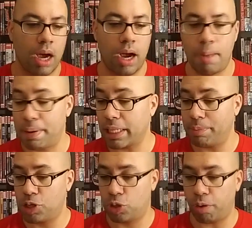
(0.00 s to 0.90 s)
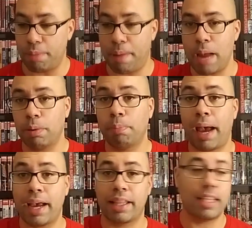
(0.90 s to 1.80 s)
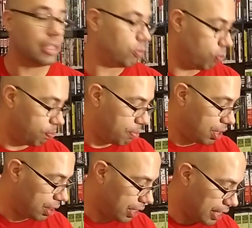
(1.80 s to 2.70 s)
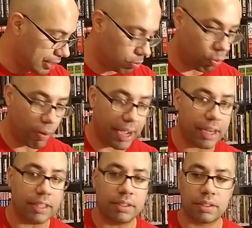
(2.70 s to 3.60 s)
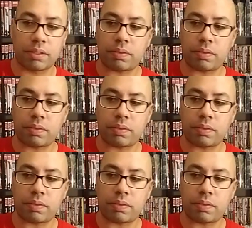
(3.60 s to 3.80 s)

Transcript: I picked up a trade paperback this month as well.